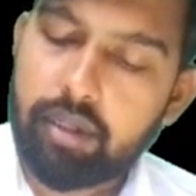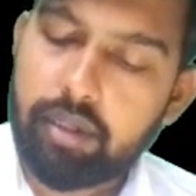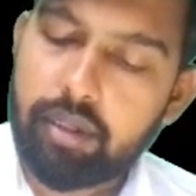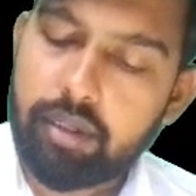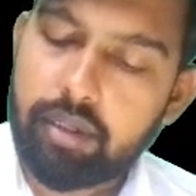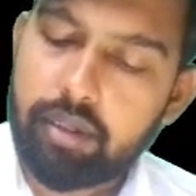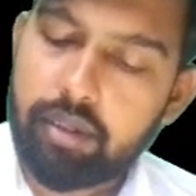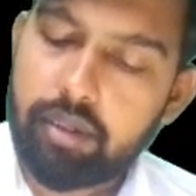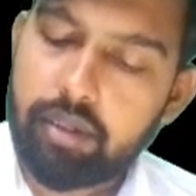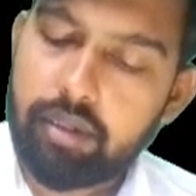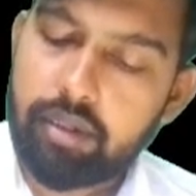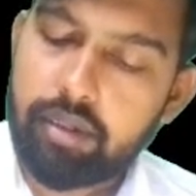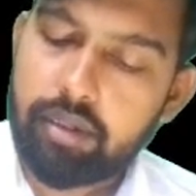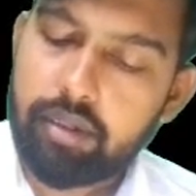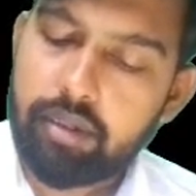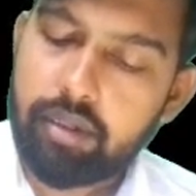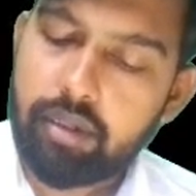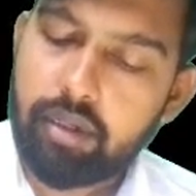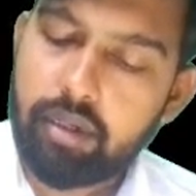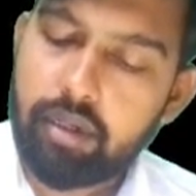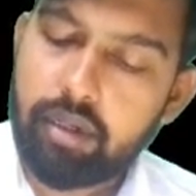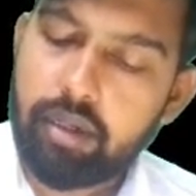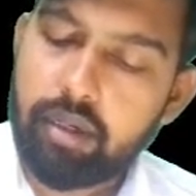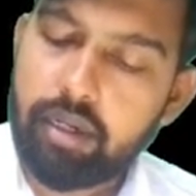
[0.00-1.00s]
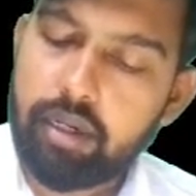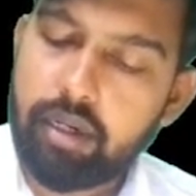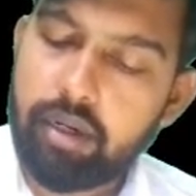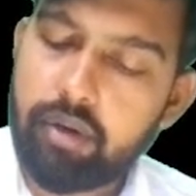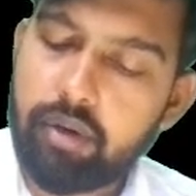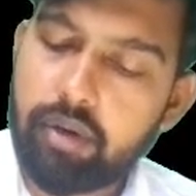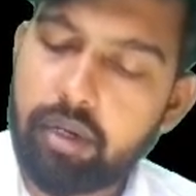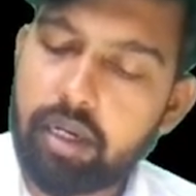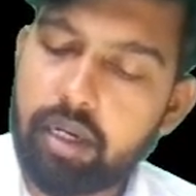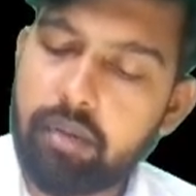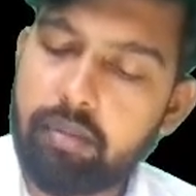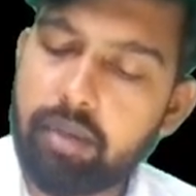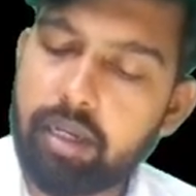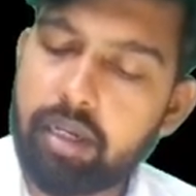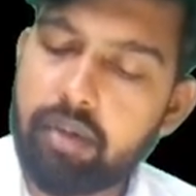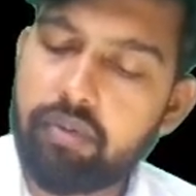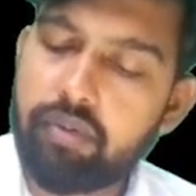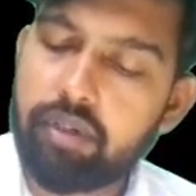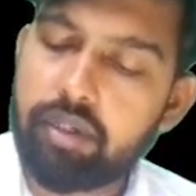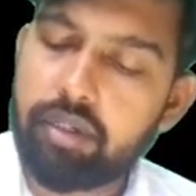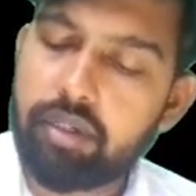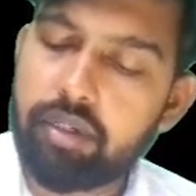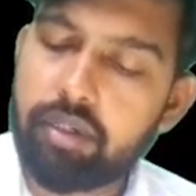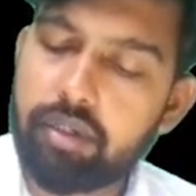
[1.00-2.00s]
This is the endocrine
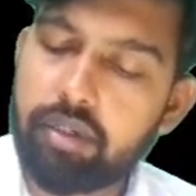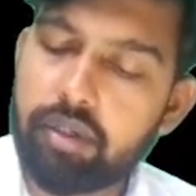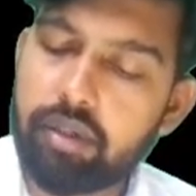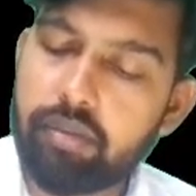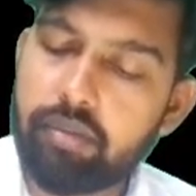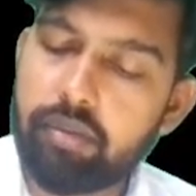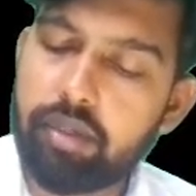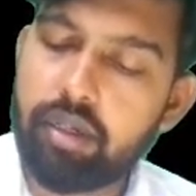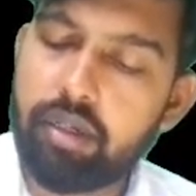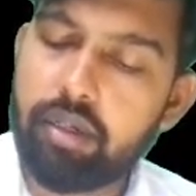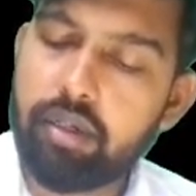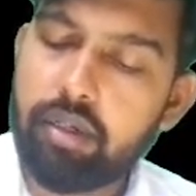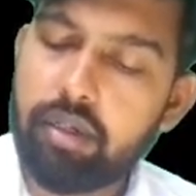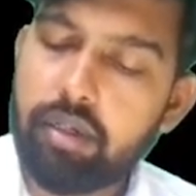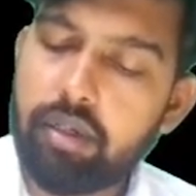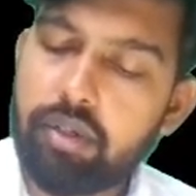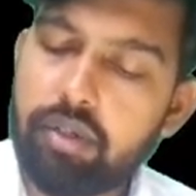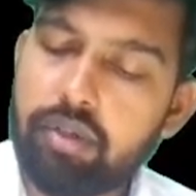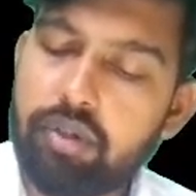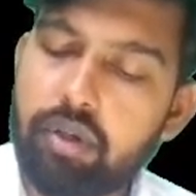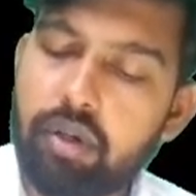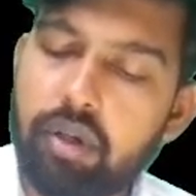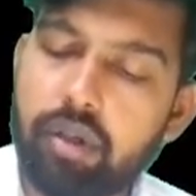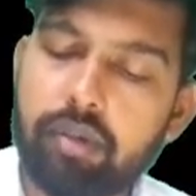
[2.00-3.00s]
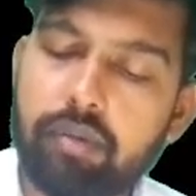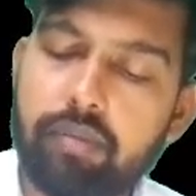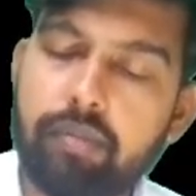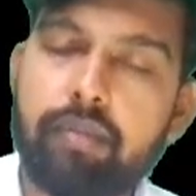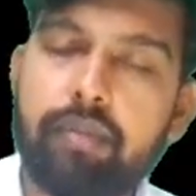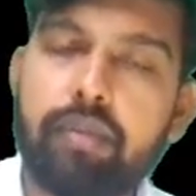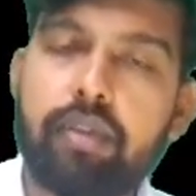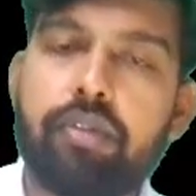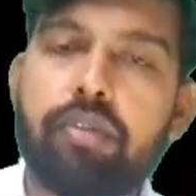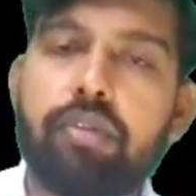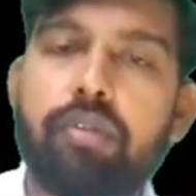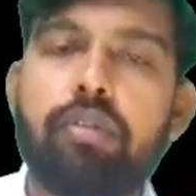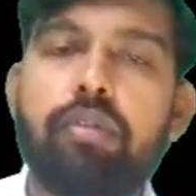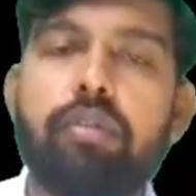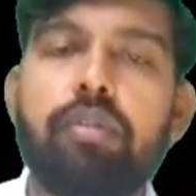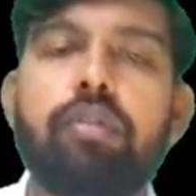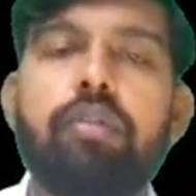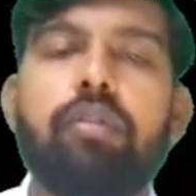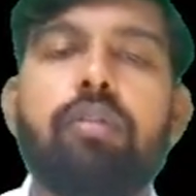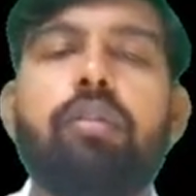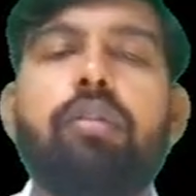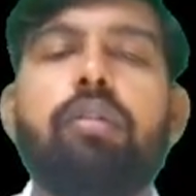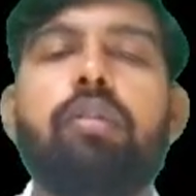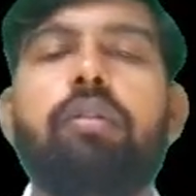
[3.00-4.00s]
manifestation of the shock. So
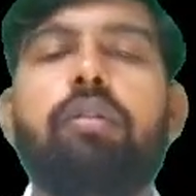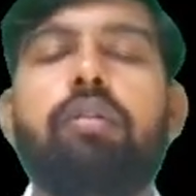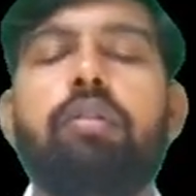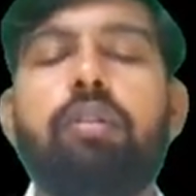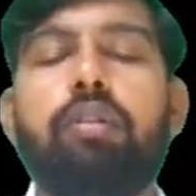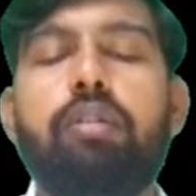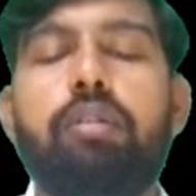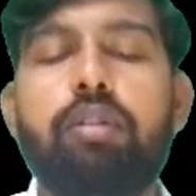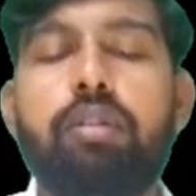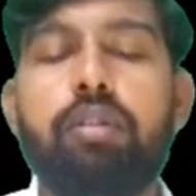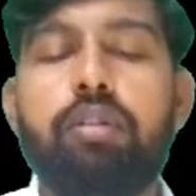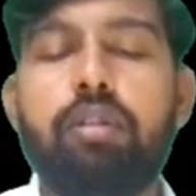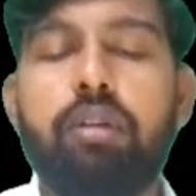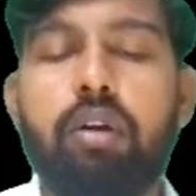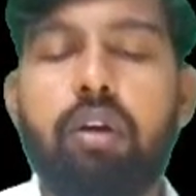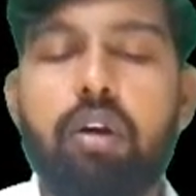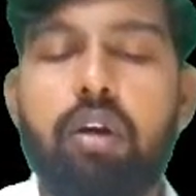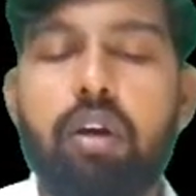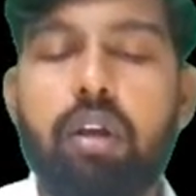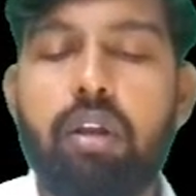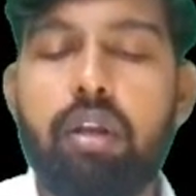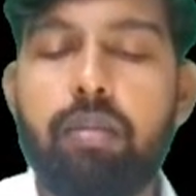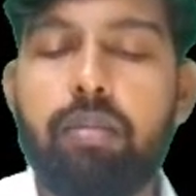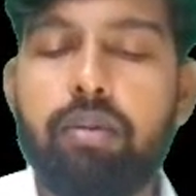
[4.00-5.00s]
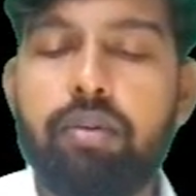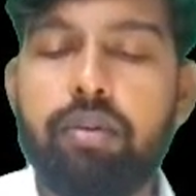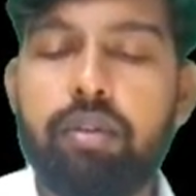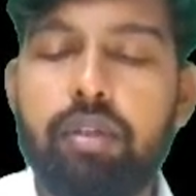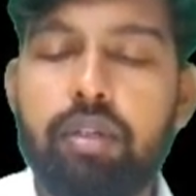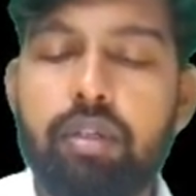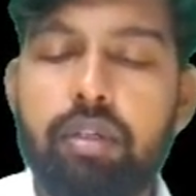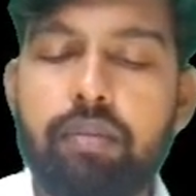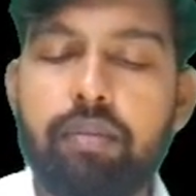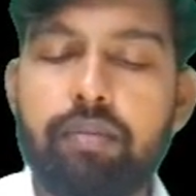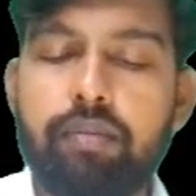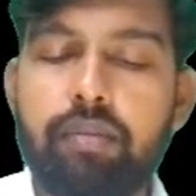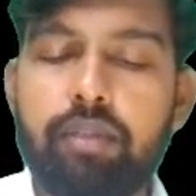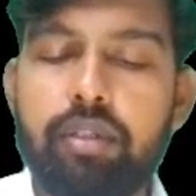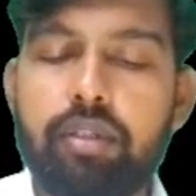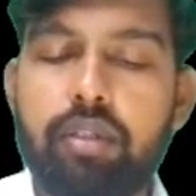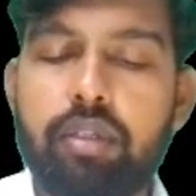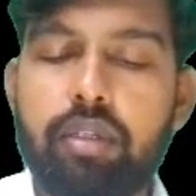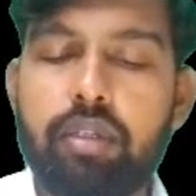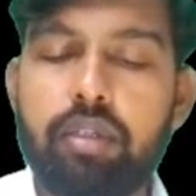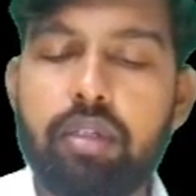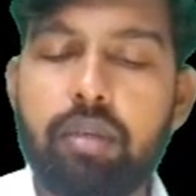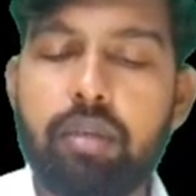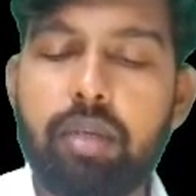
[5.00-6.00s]
this is all about the
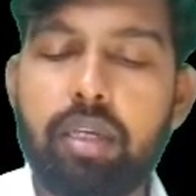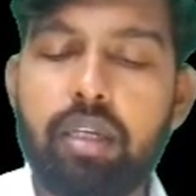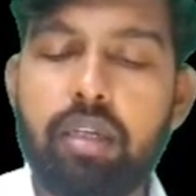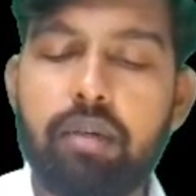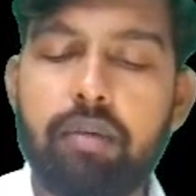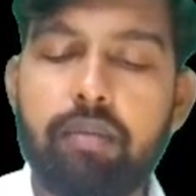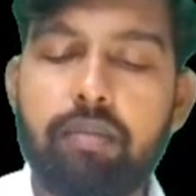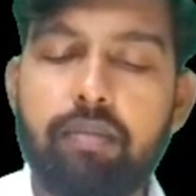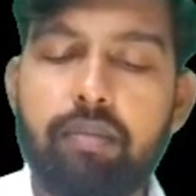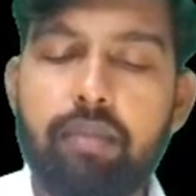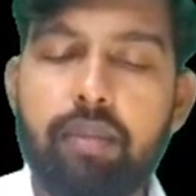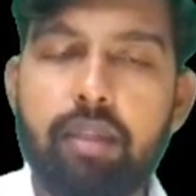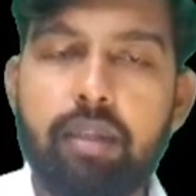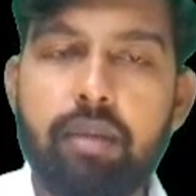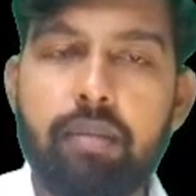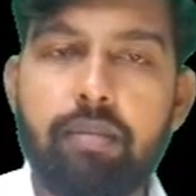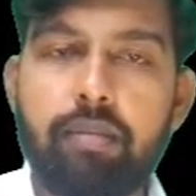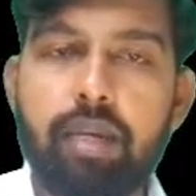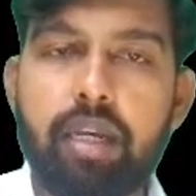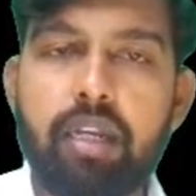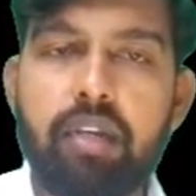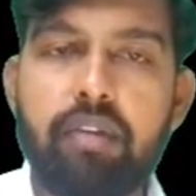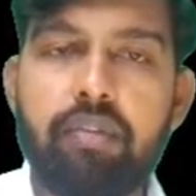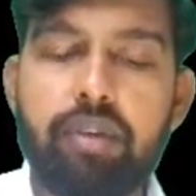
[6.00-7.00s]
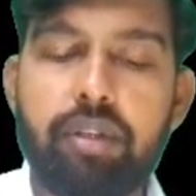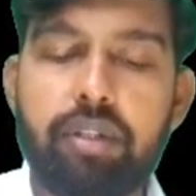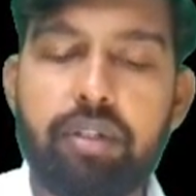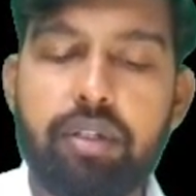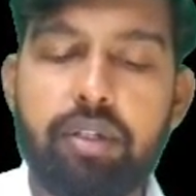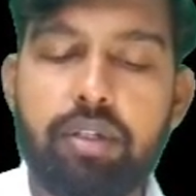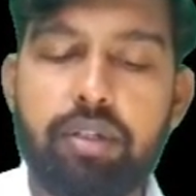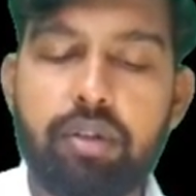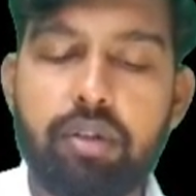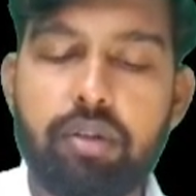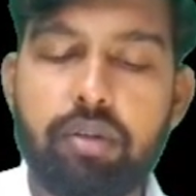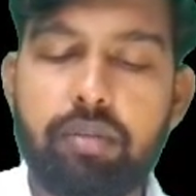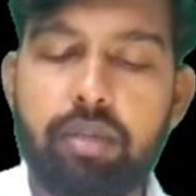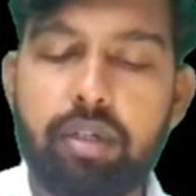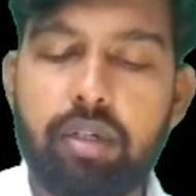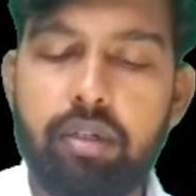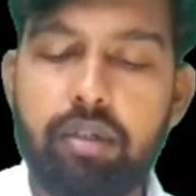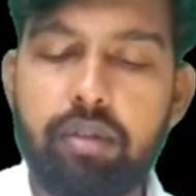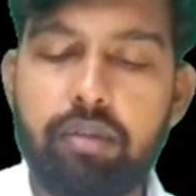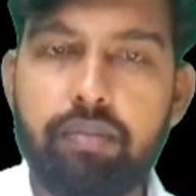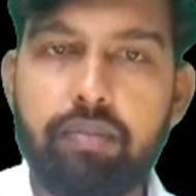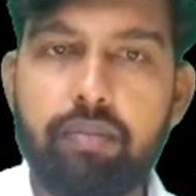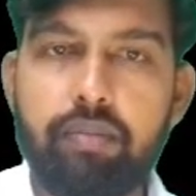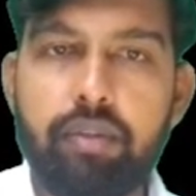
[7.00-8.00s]
systemic manifestation of the
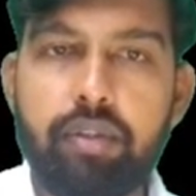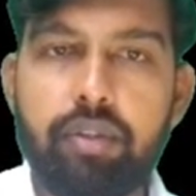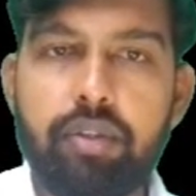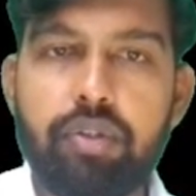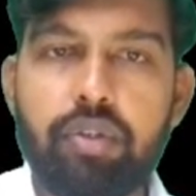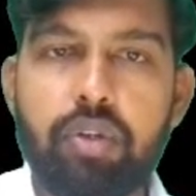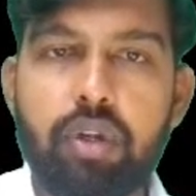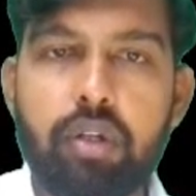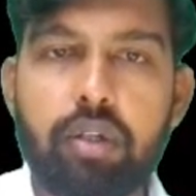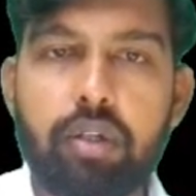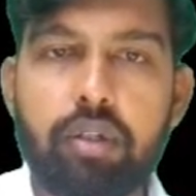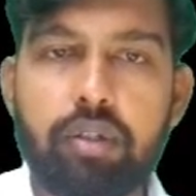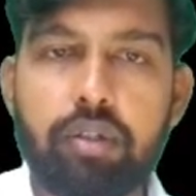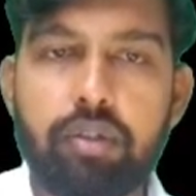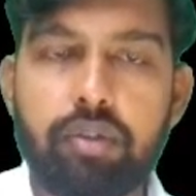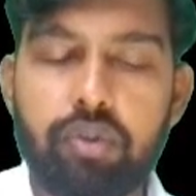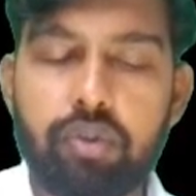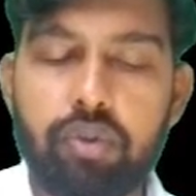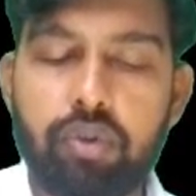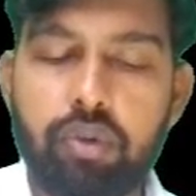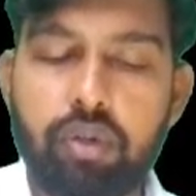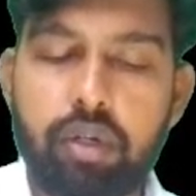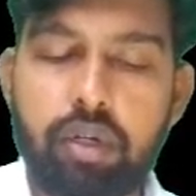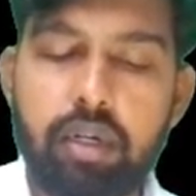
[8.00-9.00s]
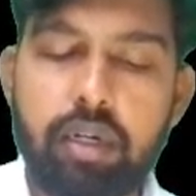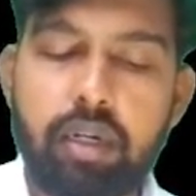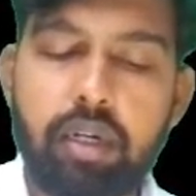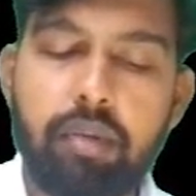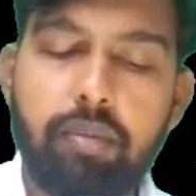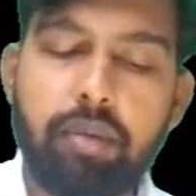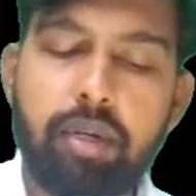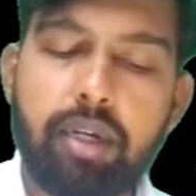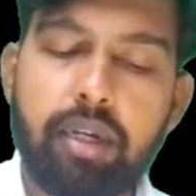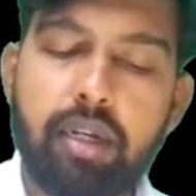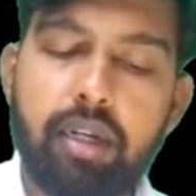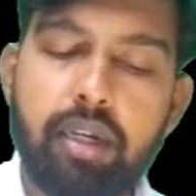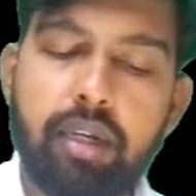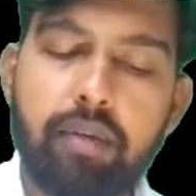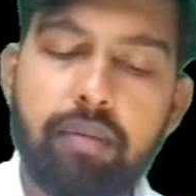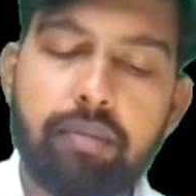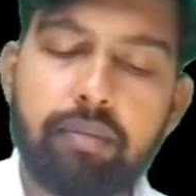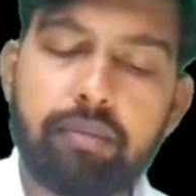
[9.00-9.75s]
shock. So ultimately,